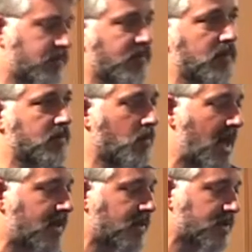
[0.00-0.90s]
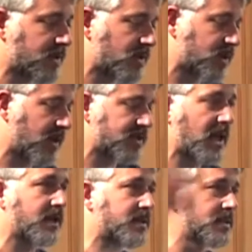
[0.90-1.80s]
from humanities and social
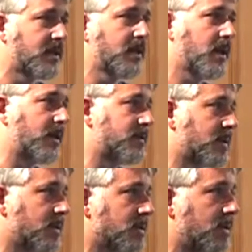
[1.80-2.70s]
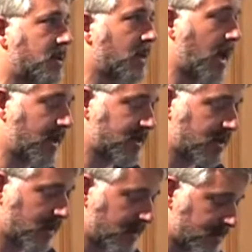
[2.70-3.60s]
science until
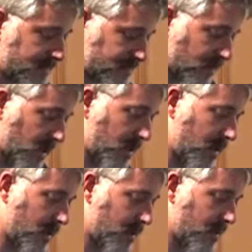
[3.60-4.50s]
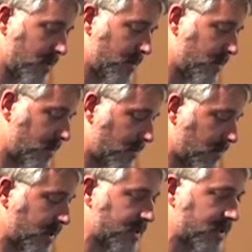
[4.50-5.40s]
ICT uh,
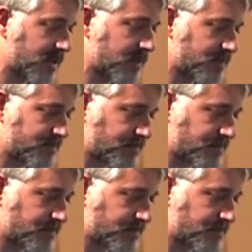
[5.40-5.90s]
research.